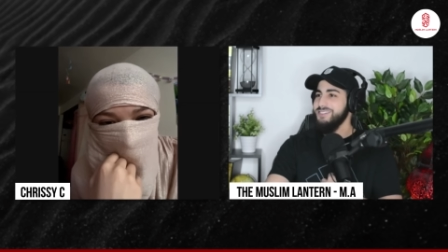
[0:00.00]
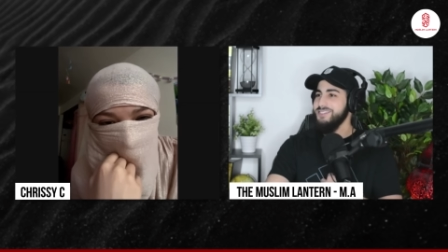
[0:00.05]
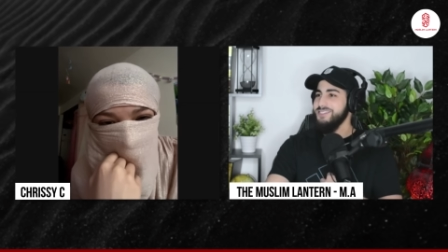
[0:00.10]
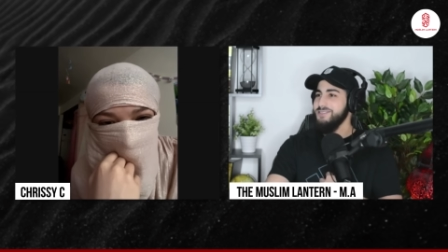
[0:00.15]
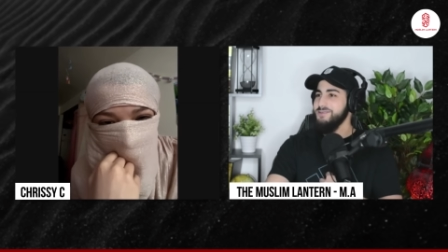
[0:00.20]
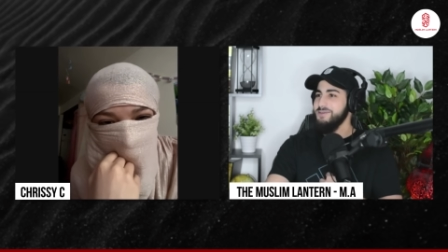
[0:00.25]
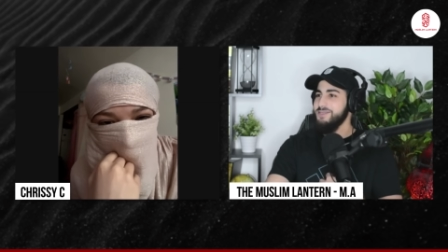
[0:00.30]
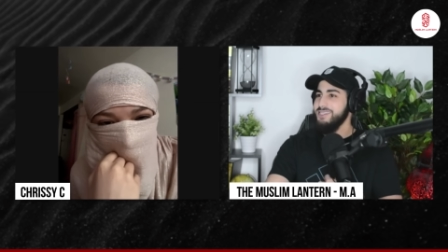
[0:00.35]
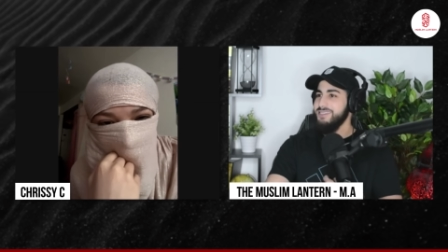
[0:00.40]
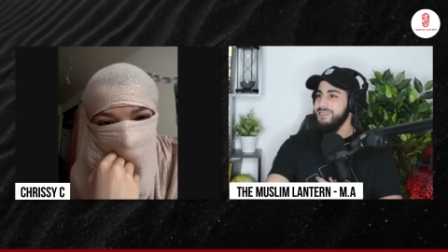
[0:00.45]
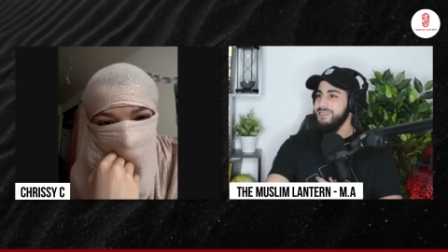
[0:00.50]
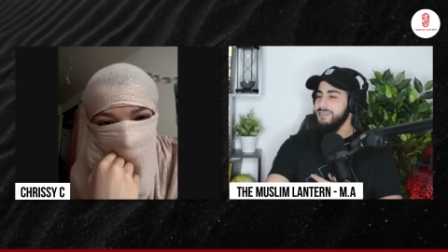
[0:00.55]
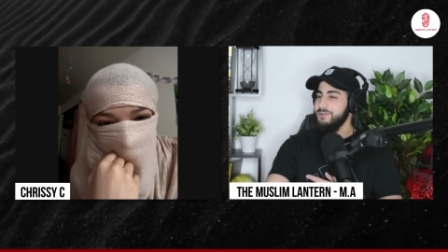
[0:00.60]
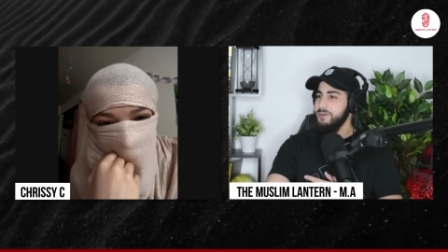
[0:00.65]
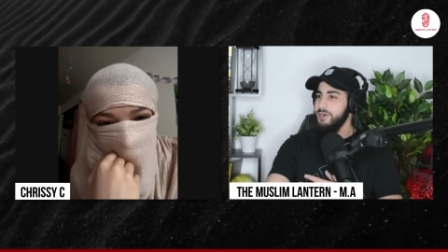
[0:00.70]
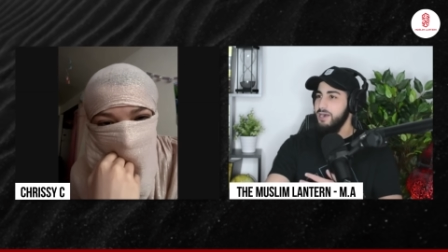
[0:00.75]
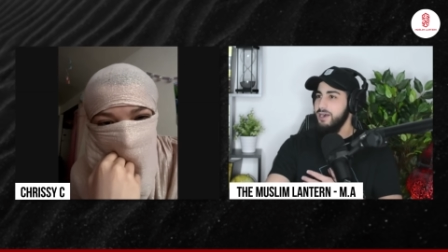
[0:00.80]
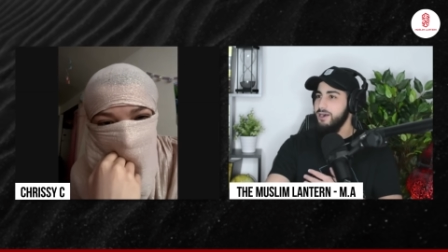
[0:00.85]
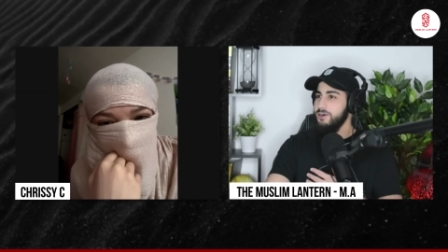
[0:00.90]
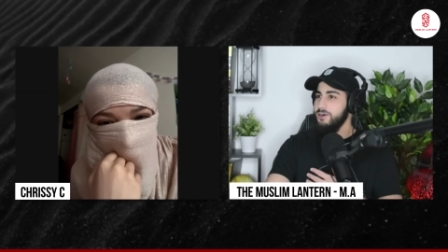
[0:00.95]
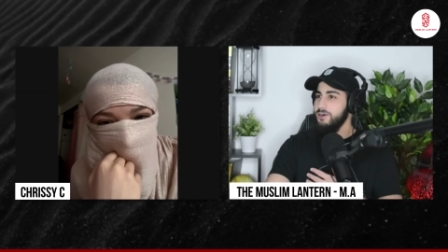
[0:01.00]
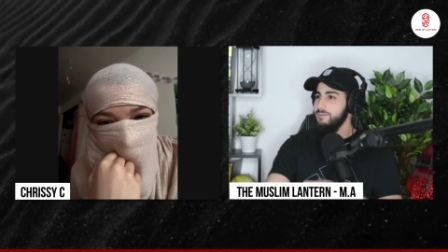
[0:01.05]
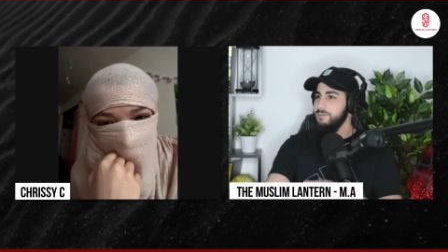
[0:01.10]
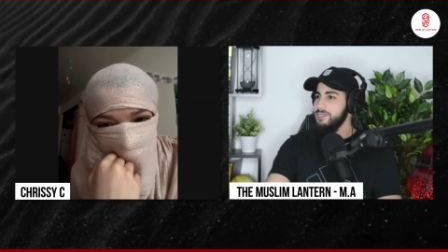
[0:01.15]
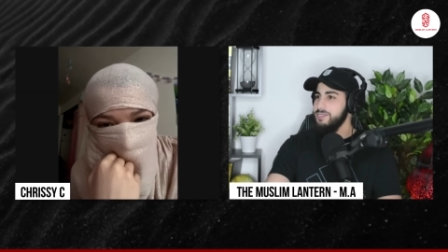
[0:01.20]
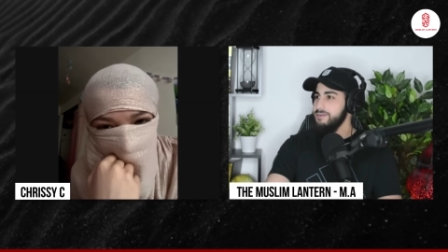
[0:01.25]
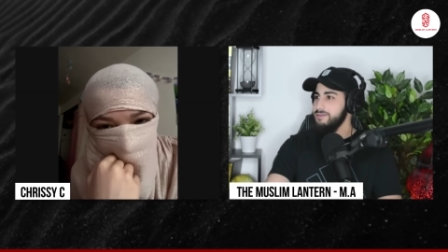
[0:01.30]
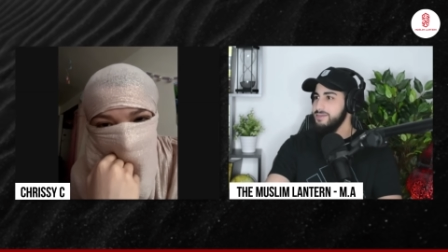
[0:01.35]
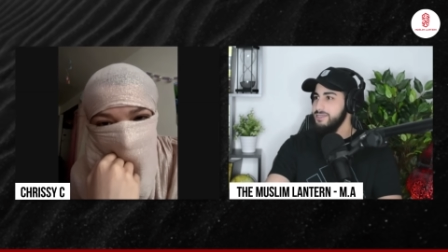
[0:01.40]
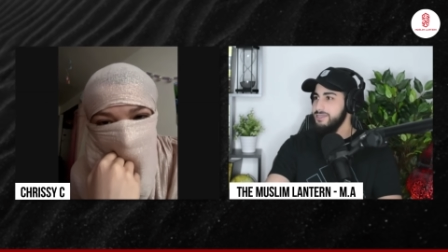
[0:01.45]
me, sister. You got all
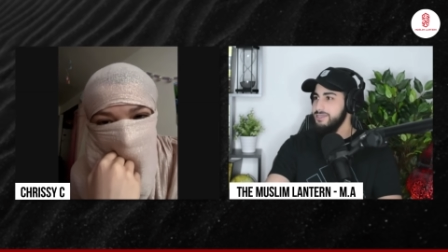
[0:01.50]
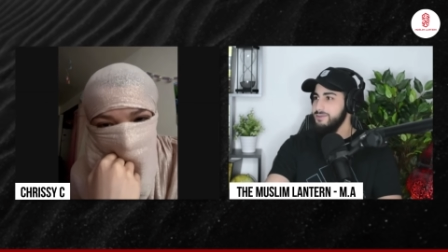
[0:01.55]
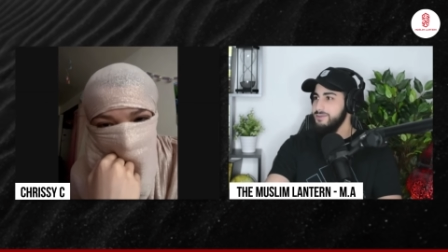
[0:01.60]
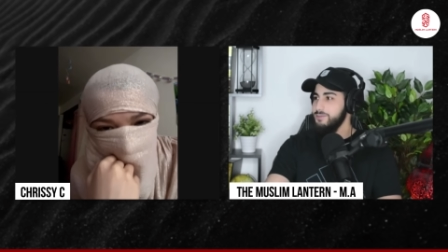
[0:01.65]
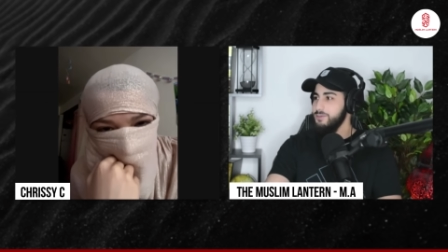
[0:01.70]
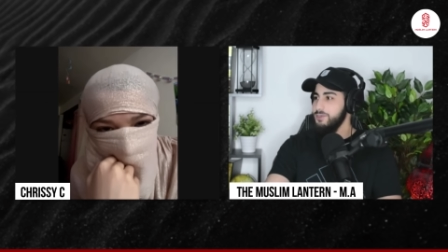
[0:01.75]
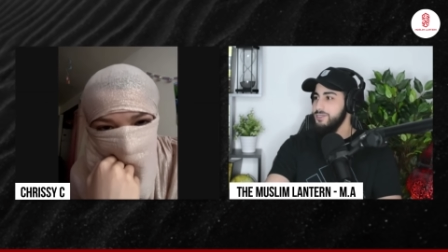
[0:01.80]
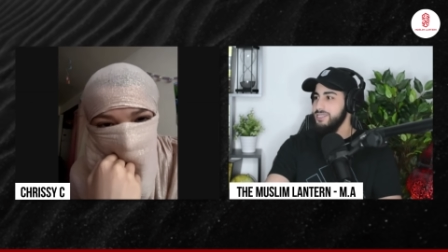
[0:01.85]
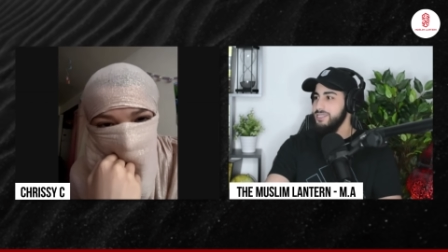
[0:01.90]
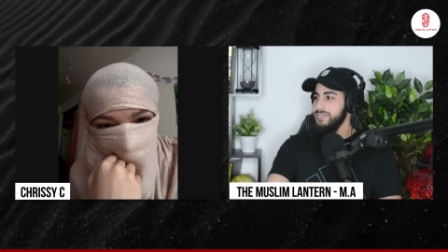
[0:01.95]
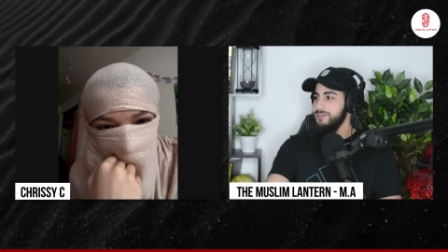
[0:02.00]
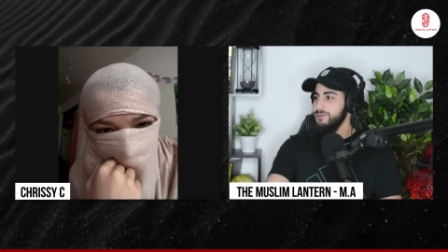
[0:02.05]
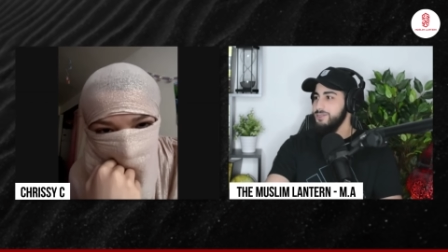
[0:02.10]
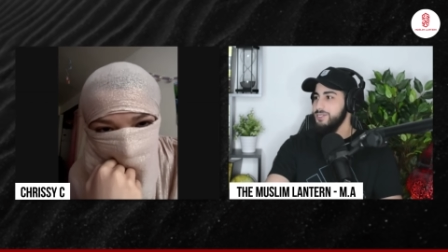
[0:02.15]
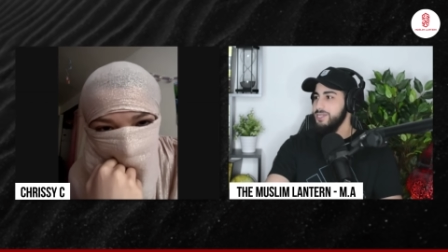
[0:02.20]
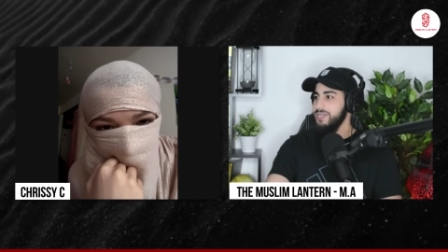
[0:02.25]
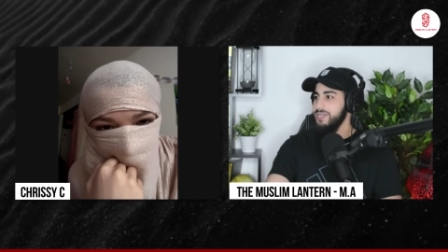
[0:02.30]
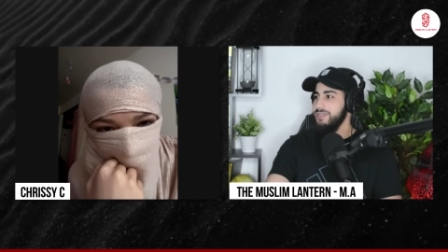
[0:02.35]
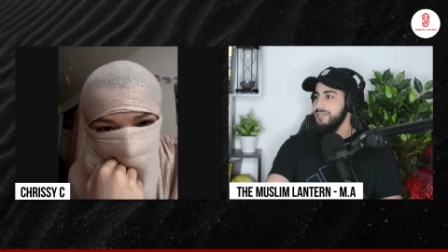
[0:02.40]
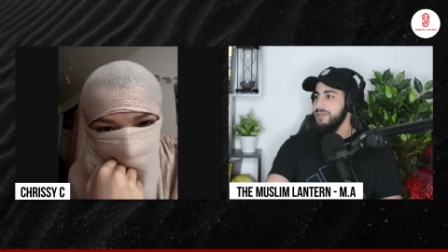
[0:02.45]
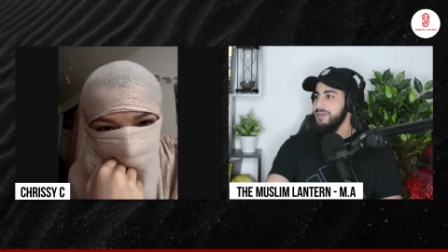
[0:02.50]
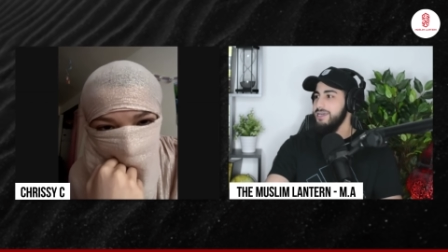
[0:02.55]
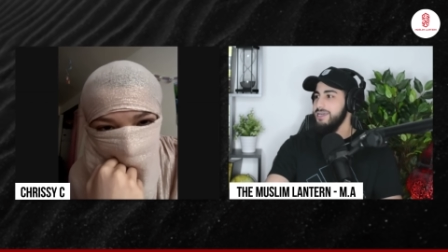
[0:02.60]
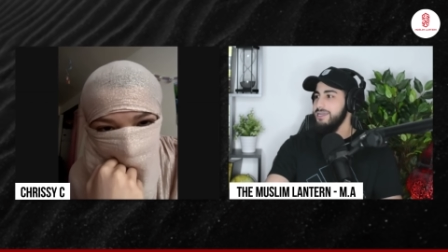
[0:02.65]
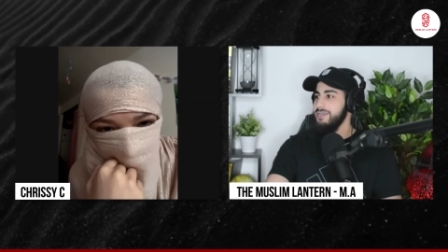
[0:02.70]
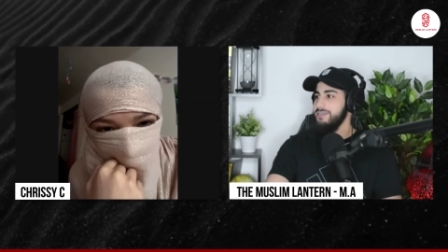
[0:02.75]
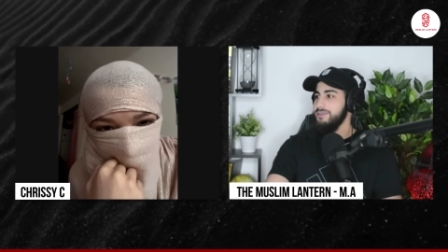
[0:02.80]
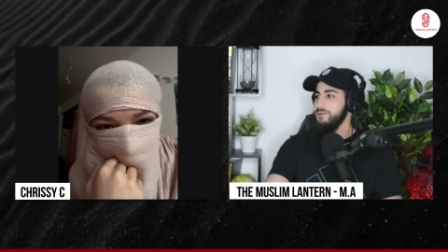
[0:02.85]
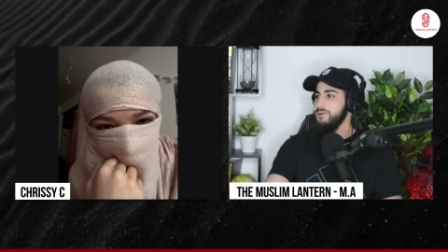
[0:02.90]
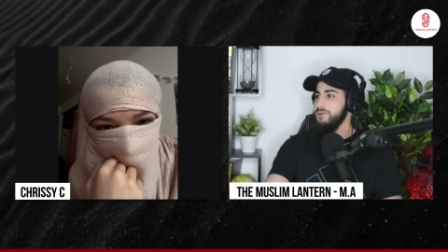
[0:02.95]
Muslims are supporting you, inshallah,
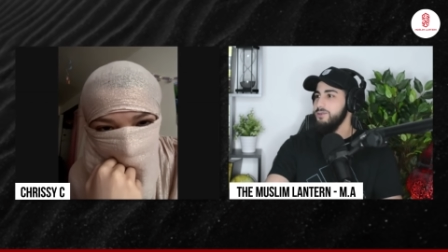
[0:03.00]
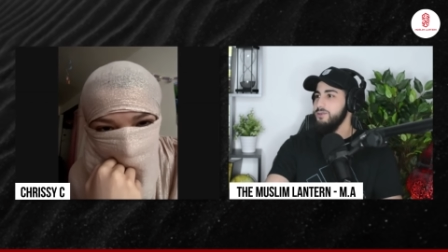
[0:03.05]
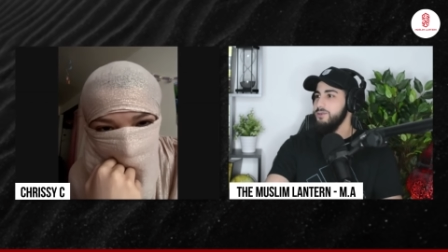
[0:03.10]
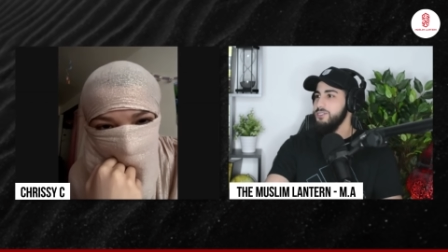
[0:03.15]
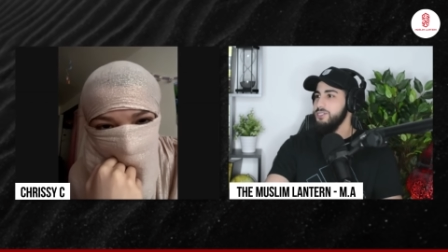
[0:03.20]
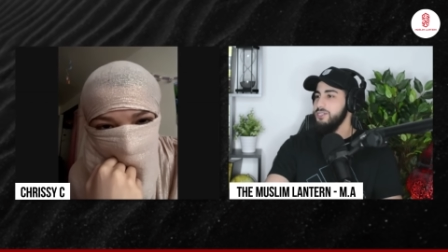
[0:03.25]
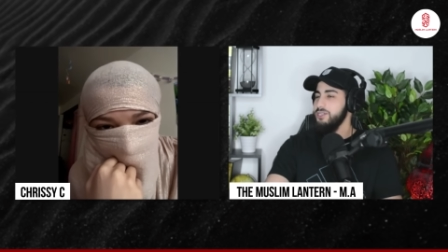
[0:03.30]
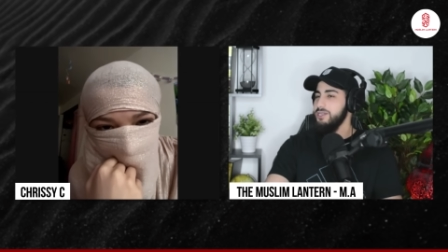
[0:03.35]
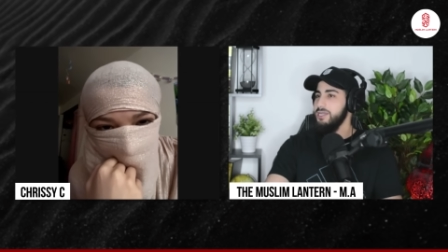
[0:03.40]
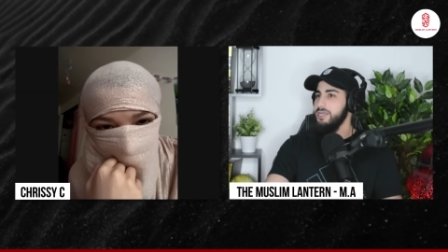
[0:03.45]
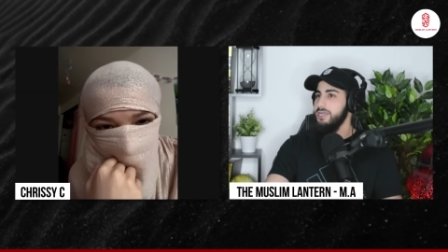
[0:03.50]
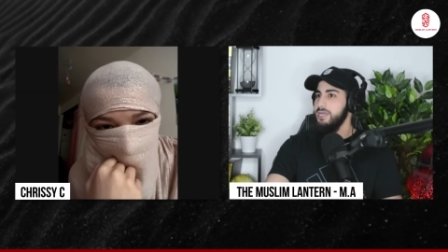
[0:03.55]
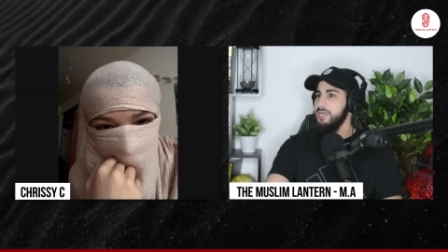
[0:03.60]
and on your journey.